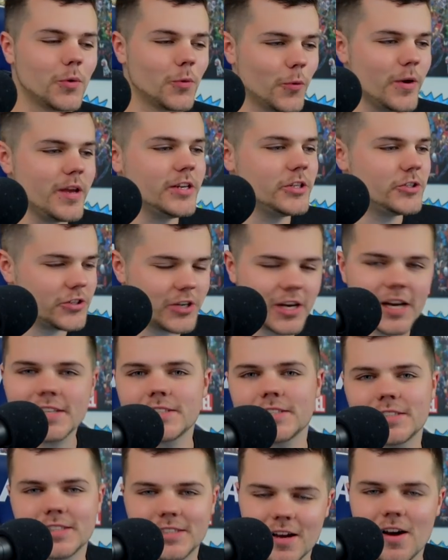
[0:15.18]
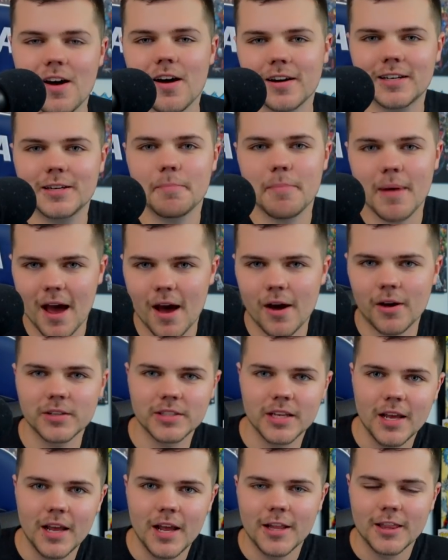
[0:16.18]
we just talked
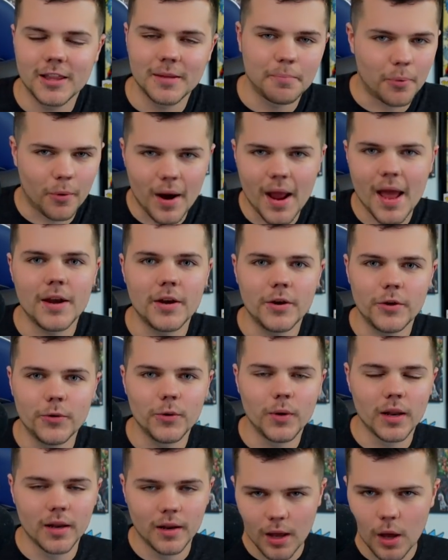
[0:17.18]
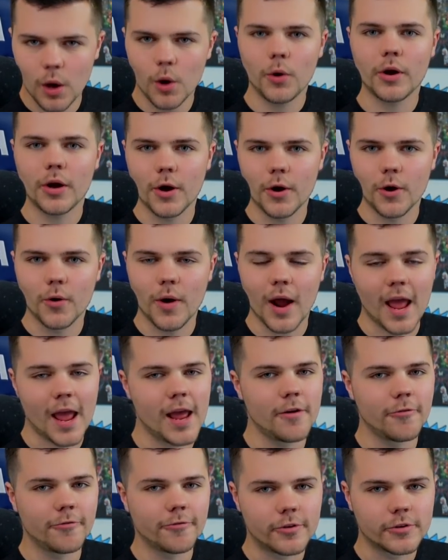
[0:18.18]
about the brand new logo
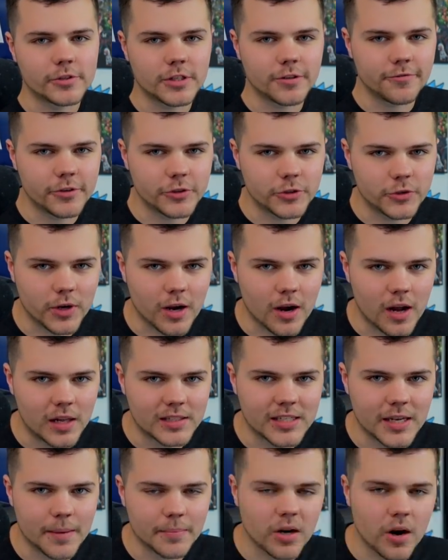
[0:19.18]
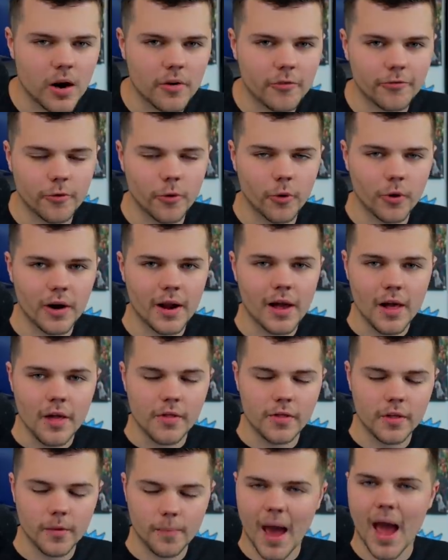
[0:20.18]
and first official concept art for
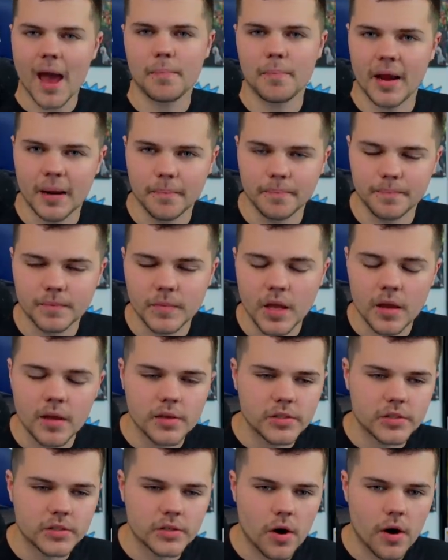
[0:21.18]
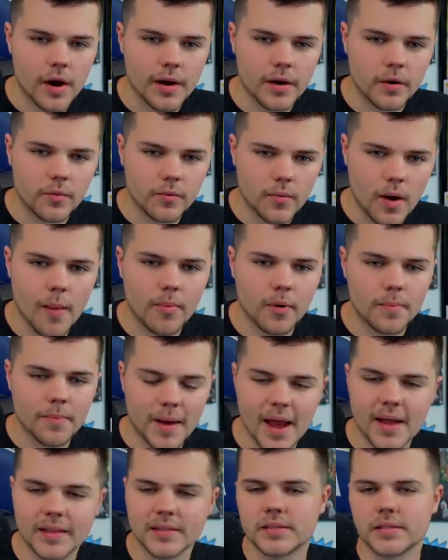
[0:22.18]
The Batman, starring Robert
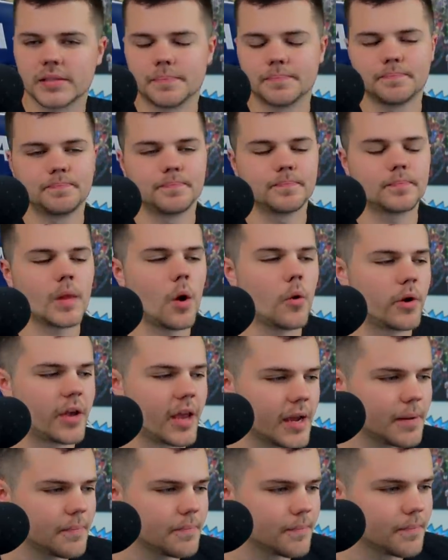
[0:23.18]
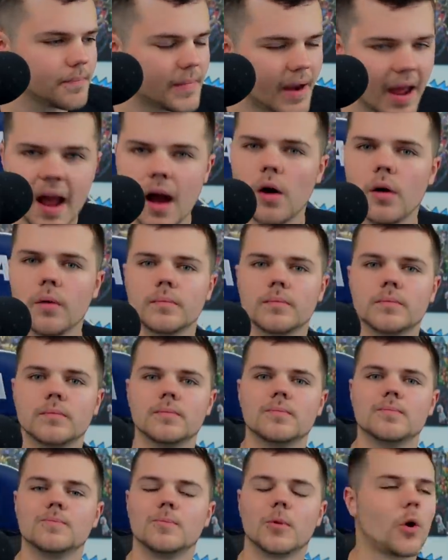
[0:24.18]
Pattinson. Okay, now
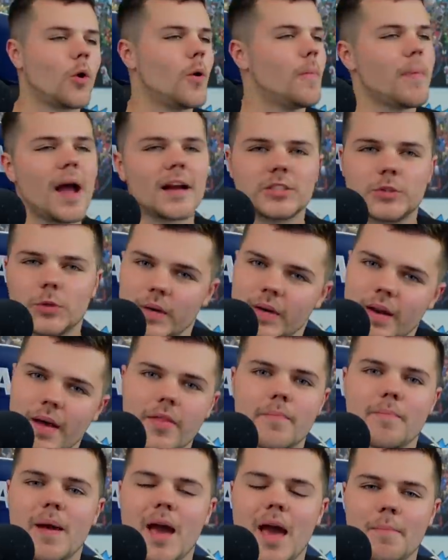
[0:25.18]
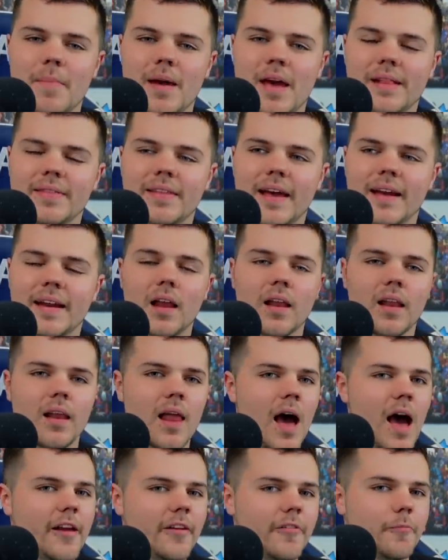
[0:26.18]
we're going back to another Batman that a
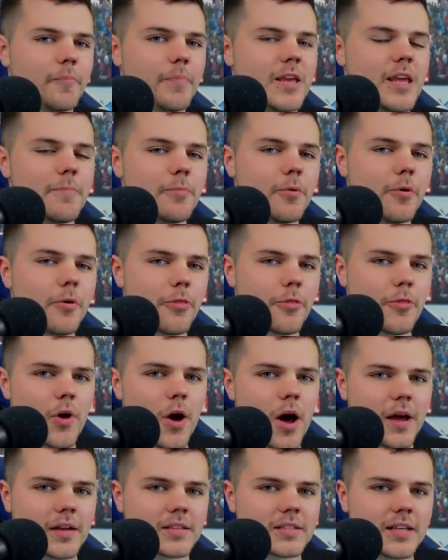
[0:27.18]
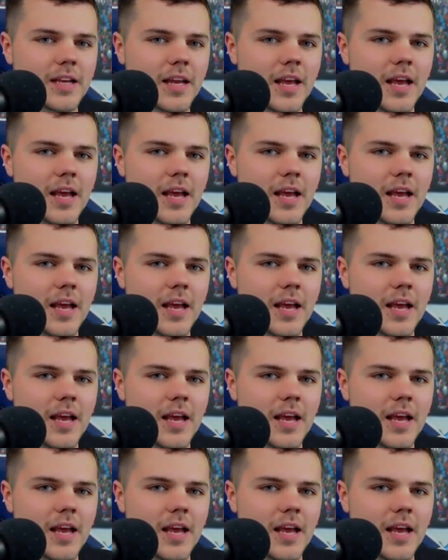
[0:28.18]
lot of people thought